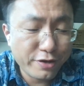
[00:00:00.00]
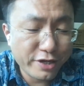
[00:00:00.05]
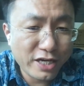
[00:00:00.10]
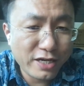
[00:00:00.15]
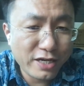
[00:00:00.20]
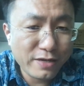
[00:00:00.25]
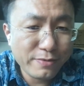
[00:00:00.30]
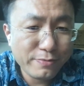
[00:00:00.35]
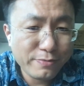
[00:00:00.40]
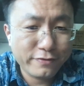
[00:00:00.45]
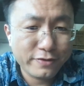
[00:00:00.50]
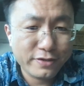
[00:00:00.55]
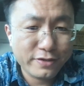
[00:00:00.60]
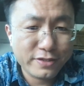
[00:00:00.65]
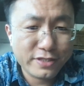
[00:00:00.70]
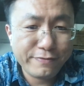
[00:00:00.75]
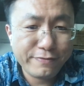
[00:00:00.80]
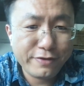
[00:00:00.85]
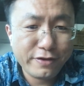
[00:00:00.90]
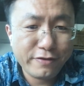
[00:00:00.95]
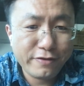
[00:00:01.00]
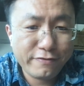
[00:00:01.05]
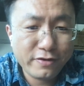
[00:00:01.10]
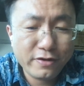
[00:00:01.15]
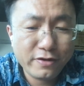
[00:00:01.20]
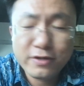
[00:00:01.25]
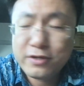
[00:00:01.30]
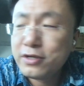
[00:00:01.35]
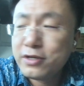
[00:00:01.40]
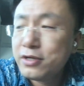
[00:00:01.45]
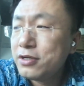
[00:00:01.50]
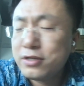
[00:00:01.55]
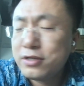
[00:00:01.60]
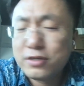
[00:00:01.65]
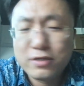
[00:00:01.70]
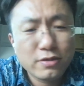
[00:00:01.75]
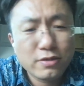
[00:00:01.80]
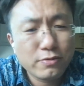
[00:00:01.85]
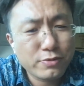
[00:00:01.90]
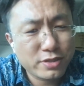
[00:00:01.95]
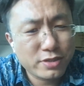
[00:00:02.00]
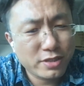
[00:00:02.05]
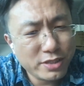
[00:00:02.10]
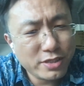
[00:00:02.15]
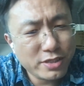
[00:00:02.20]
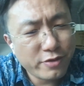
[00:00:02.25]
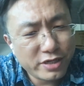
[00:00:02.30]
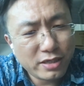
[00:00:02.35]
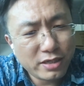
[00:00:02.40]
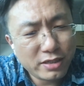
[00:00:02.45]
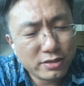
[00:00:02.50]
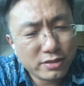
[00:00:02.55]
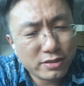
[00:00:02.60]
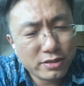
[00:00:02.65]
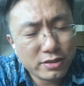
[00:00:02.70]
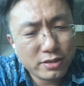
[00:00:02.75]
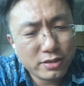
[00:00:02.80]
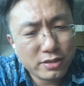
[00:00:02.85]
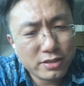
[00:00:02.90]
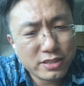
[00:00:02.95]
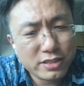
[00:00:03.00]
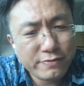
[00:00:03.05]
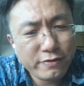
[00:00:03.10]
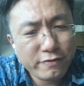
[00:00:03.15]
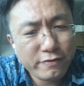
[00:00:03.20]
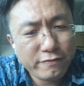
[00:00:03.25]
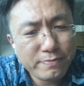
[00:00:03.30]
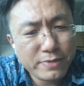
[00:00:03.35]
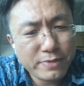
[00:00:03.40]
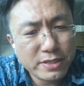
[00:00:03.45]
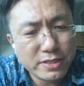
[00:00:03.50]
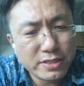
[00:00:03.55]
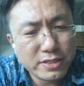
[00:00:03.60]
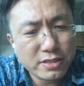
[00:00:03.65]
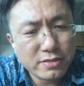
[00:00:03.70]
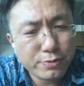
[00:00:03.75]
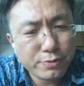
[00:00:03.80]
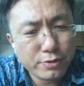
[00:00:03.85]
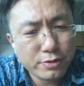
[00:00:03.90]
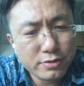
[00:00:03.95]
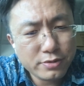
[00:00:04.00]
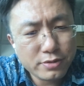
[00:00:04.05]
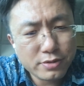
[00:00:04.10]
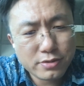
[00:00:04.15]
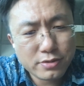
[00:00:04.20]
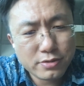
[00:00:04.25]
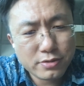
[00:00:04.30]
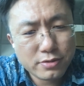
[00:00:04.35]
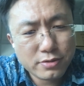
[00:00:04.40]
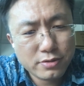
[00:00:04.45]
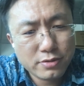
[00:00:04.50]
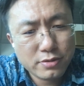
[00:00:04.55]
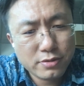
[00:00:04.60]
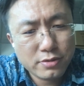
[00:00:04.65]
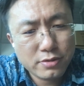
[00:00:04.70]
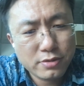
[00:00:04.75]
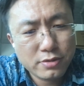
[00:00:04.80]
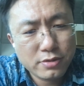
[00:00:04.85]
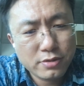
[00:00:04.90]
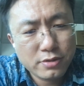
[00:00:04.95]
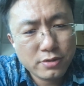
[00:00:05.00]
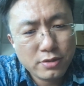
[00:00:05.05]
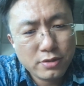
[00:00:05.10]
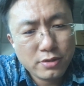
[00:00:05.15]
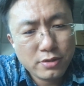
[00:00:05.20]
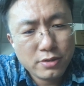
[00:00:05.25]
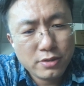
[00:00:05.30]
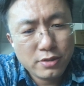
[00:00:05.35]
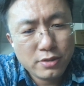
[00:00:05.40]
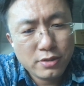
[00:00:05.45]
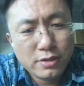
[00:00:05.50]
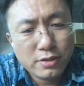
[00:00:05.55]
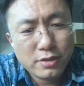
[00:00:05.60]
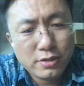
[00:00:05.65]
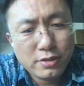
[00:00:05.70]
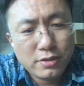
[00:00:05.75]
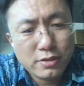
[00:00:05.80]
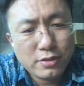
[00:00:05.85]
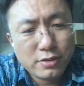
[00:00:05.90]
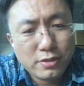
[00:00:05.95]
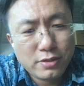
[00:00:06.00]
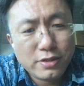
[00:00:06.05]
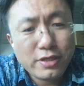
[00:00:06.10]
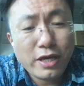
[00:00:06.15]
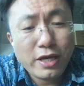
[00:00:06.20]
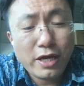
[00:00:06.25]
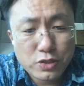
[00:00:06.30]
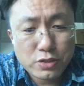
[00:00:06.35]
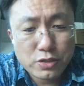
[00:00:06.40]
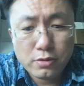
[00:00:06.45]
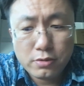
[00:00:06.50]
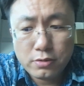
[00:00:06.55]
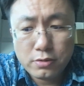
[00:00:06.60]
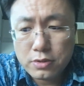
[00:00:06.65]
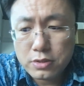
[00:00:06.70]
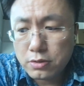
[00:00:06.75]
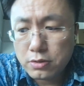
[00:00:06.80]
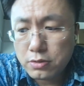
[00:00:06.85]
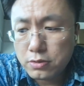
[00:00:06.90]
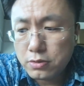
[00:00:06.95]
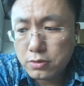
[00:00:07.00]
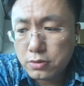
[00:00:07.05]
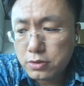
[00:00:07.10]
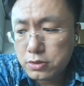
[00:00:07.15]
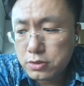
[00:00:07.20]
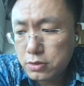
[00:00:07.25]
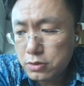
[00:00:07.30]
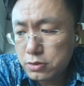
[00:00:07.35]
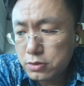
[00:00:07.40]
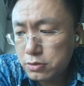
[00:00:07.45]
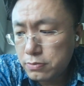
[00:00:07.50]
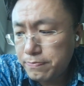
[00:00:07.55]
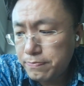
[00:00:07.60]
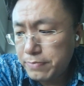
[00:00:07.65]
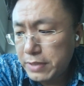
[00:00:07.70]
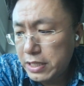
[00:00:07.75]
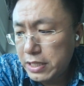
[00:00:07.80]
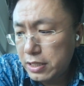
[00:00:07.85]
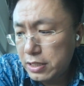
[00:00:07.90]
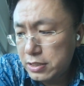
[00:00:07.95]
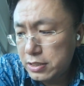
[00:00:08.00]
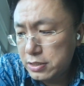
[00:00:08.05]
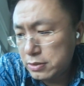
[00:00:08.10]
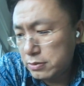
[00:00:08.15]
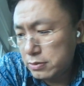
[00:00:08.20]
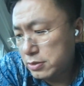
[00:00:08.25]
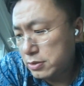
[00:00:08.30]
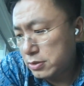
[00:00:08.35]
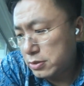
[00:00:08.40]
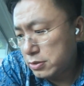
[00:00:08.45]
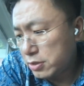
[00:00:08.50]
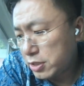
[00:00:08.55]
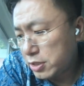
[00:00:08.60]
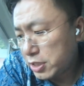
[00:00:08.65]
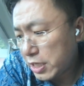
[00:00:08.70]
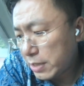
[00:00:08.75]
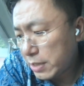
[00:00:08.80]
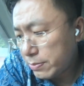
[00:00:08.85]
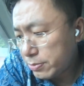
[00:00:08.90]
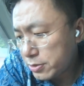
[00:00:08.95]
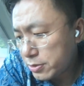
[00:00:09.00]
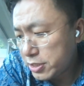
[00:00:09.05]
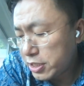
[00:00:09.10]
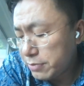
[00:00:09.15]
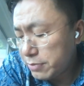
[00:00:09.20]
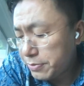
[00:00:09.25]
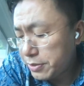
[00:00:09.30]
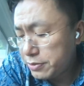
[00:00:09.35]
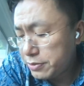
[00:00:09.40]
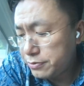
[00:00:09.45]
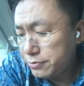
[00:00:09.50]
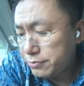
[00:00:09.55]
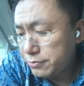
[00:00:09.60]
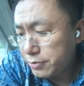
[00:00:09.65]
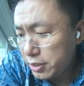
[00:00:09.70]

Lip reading: 2022, with the war out there, with the Fed raising the interest rate for the third time of 75, was it third time, like at 75 basis points?